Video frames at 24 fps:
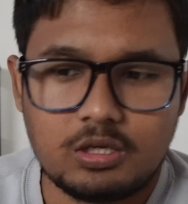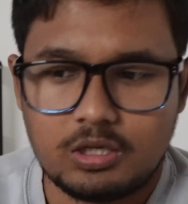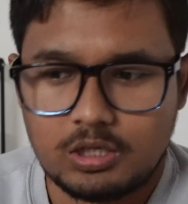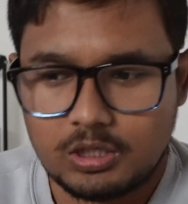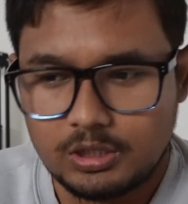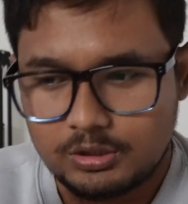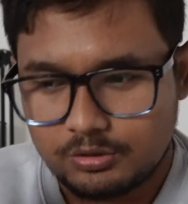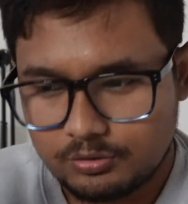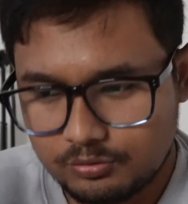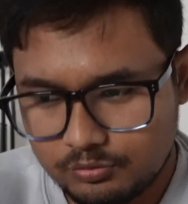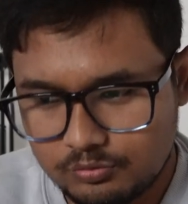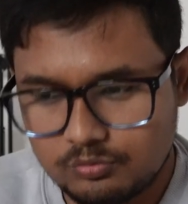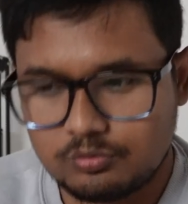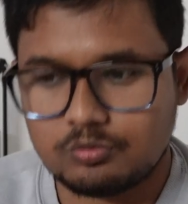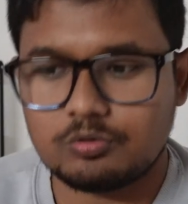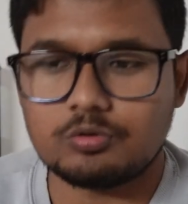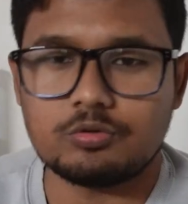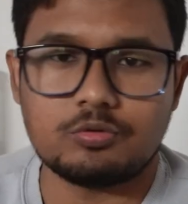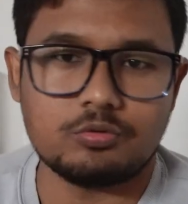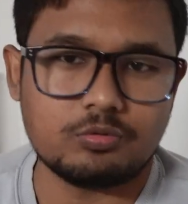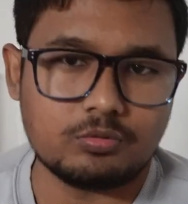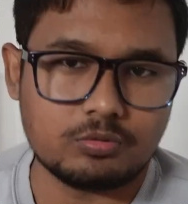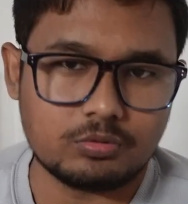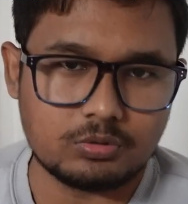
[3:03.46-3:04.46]
I do go
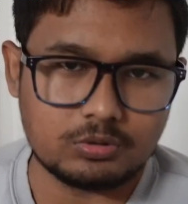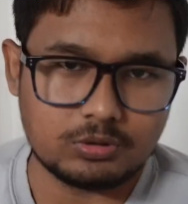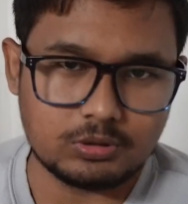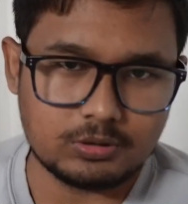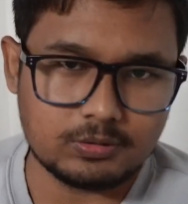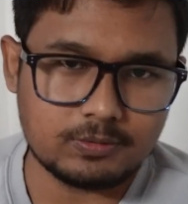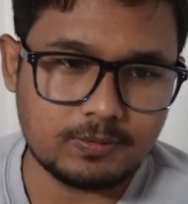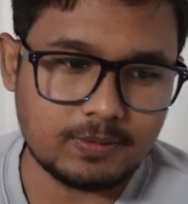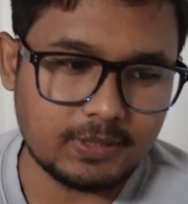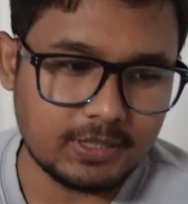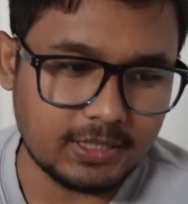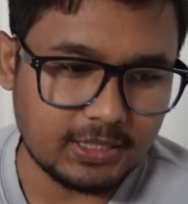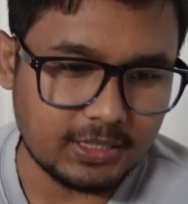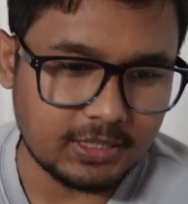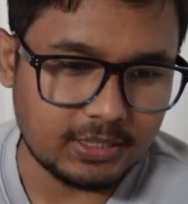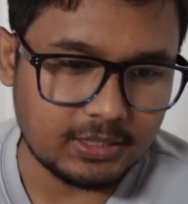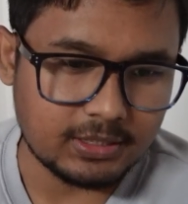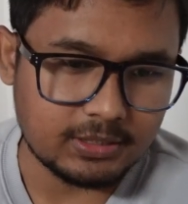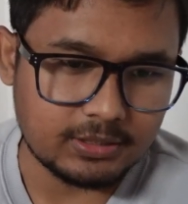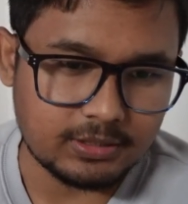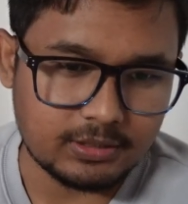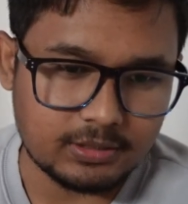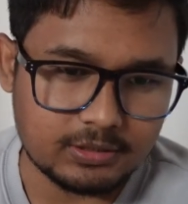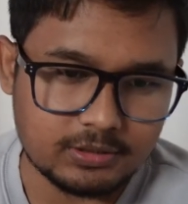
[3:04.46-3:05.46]
to Google
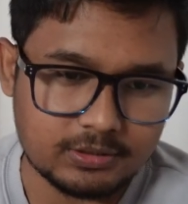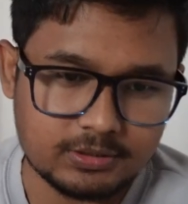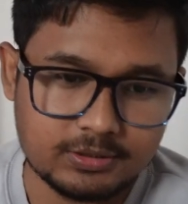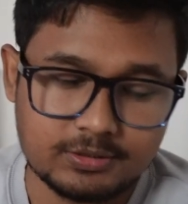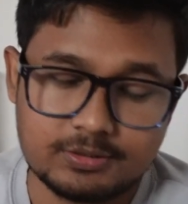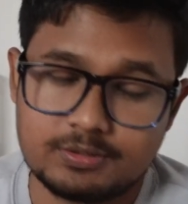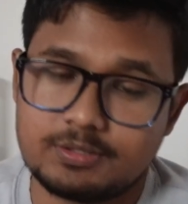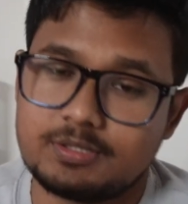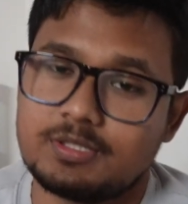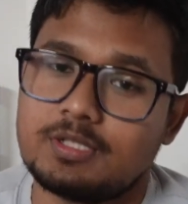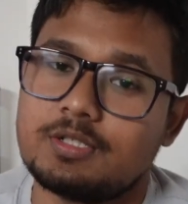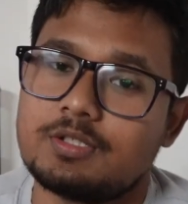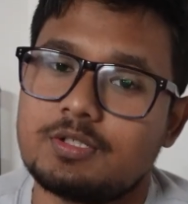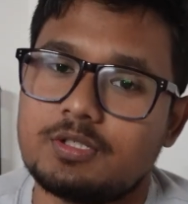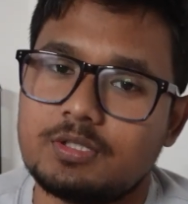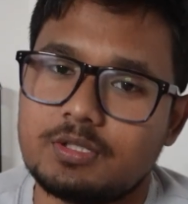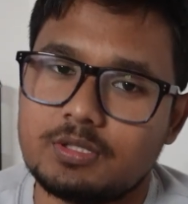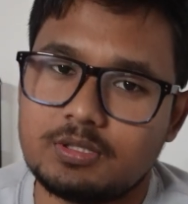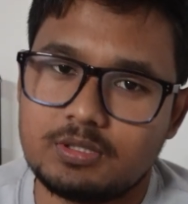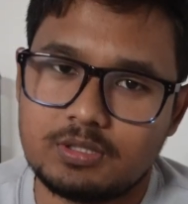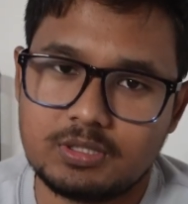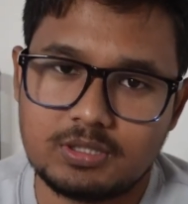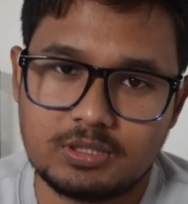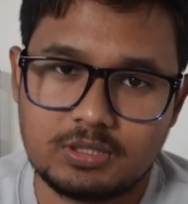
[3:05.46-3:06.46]
and search
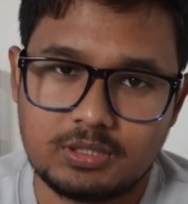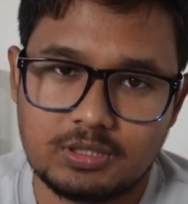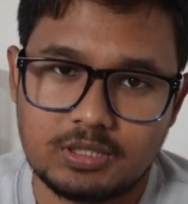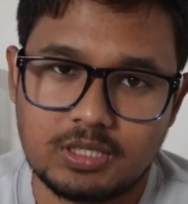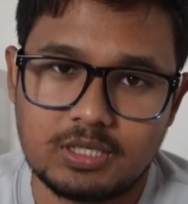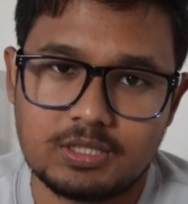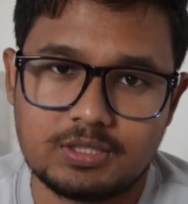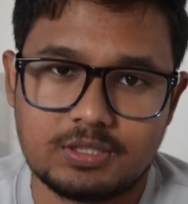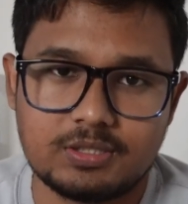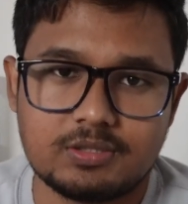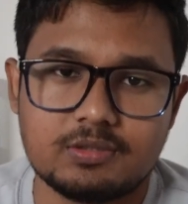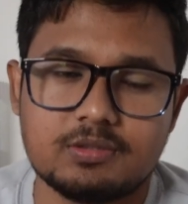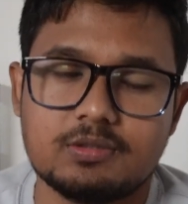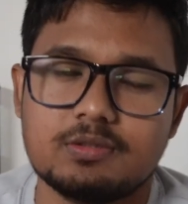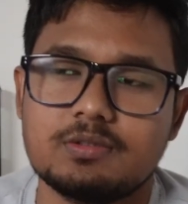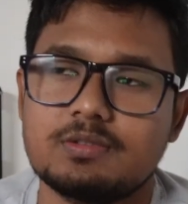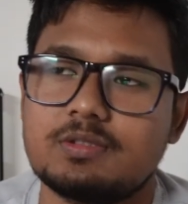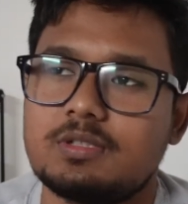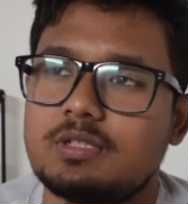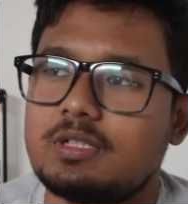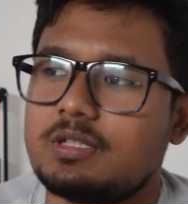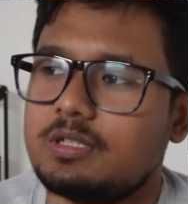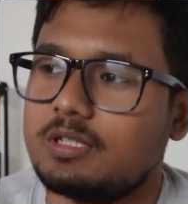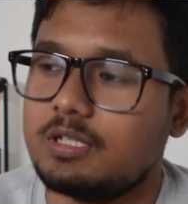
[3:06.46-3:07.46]
the
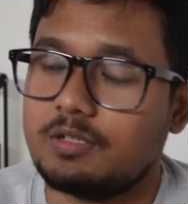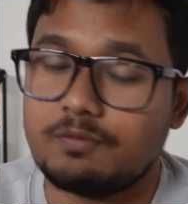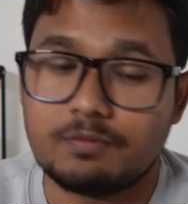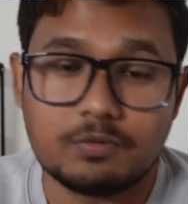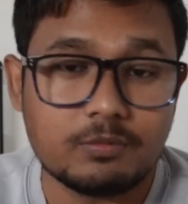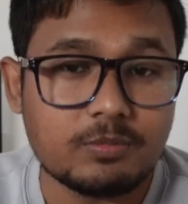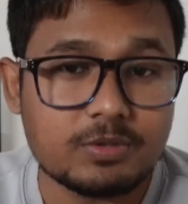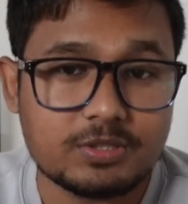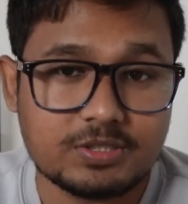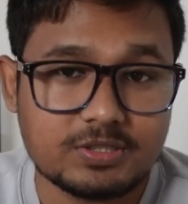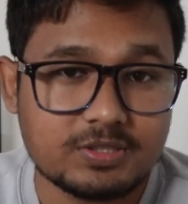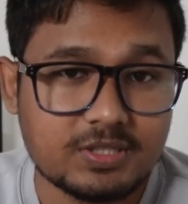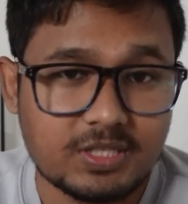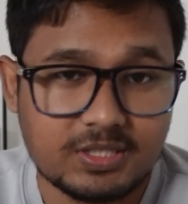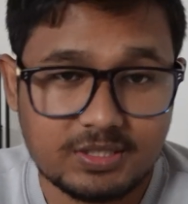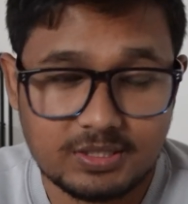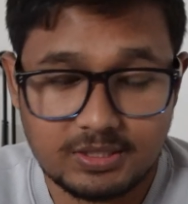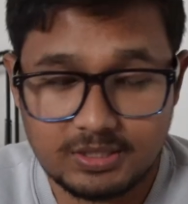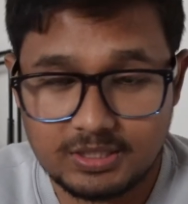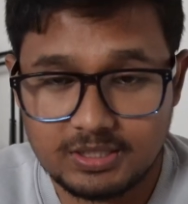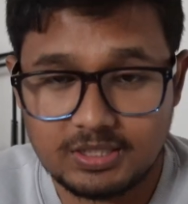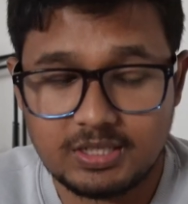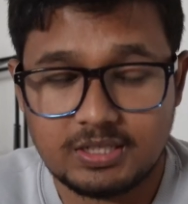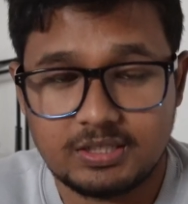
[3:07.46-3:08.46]
articles, the information
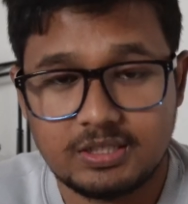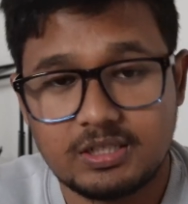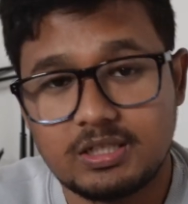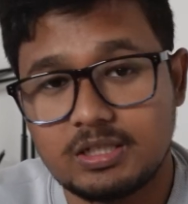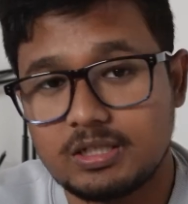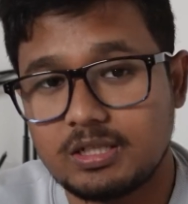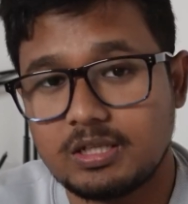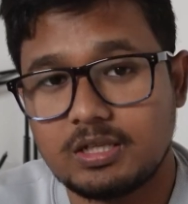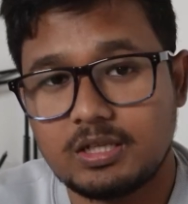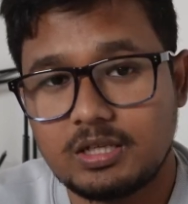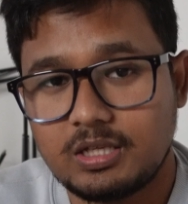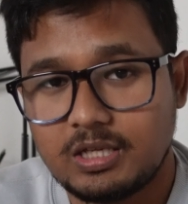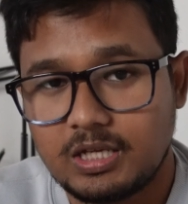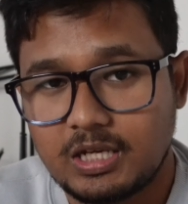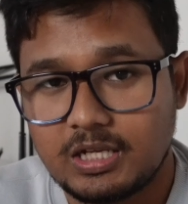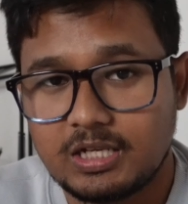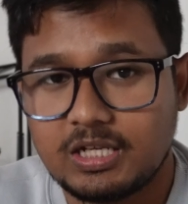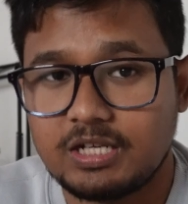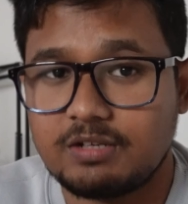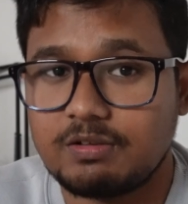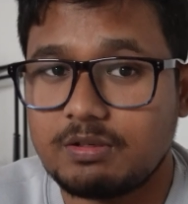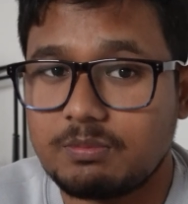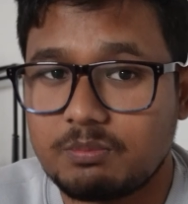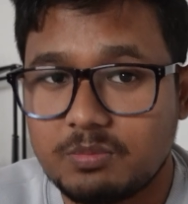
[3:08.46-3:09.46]
that I need, and
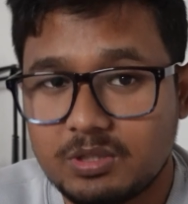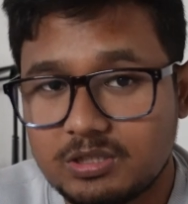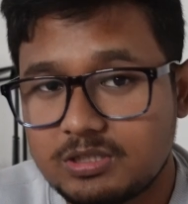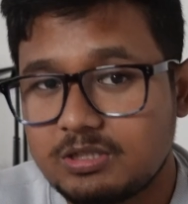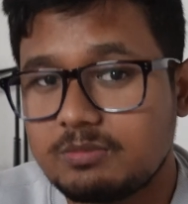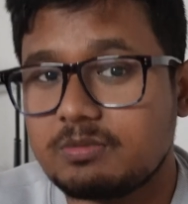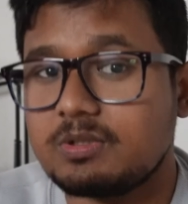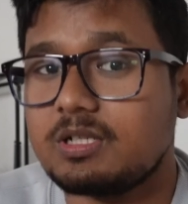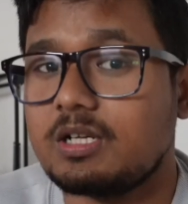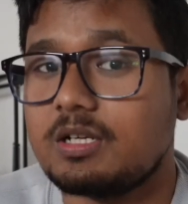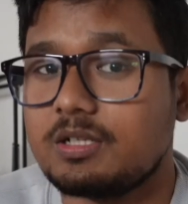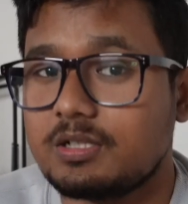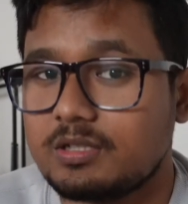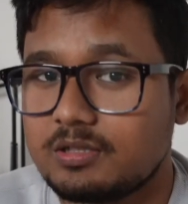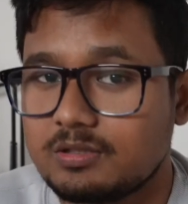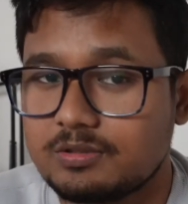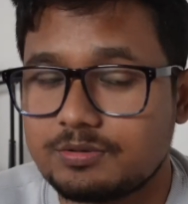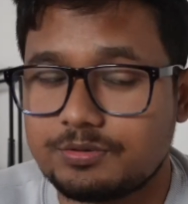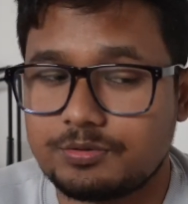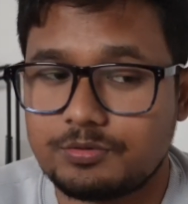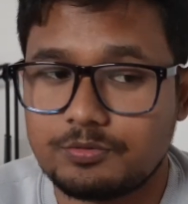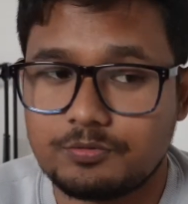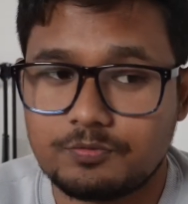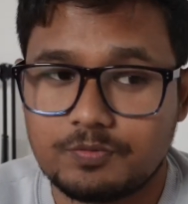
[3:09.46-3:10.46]
I read multiple
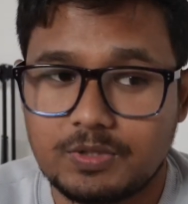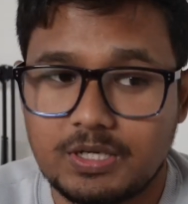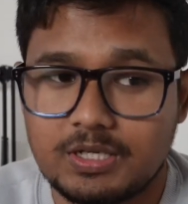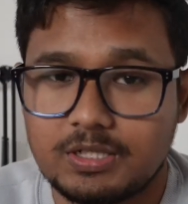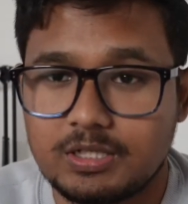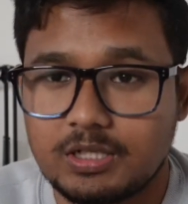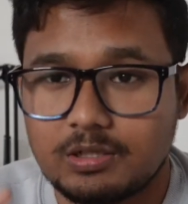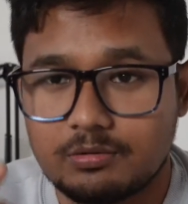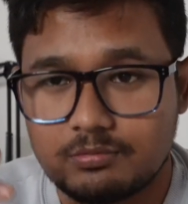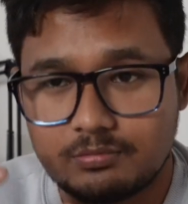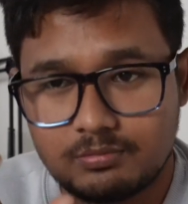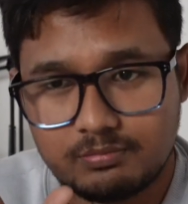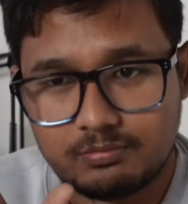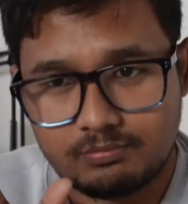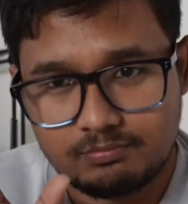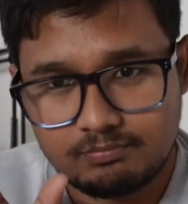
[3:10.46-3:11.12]
articles to find out